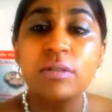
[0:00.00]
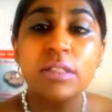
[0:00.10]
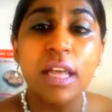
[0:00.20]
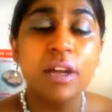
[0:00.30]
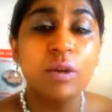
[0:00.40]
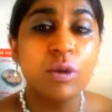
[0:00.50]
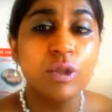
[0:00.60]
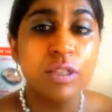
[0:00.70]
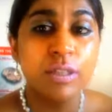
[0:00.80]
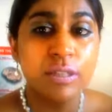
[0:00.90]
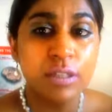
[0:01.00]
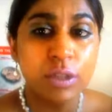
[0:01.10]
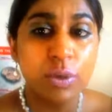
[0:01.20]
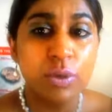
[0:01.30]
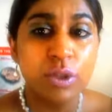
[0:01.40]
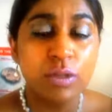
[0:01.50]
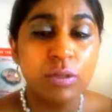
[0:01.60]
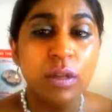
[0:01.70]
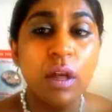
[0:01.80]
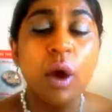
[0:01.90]
psychological and
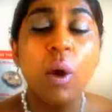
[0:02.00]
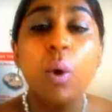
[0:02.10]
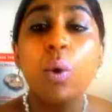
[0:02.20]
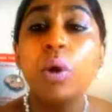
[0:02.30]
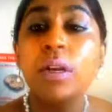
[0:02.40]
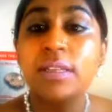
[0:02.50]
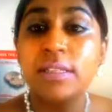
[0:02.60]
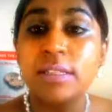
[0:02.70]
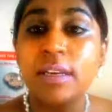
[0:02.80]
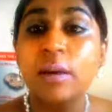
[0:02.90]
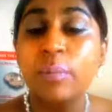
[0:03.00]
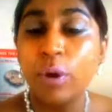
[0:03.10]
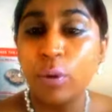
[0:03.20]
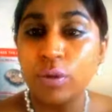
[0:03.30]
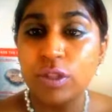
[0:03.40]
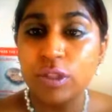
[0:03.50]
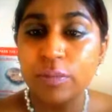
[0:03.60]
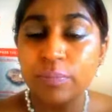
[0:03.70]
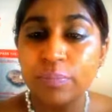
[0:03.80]
social or holistic approach.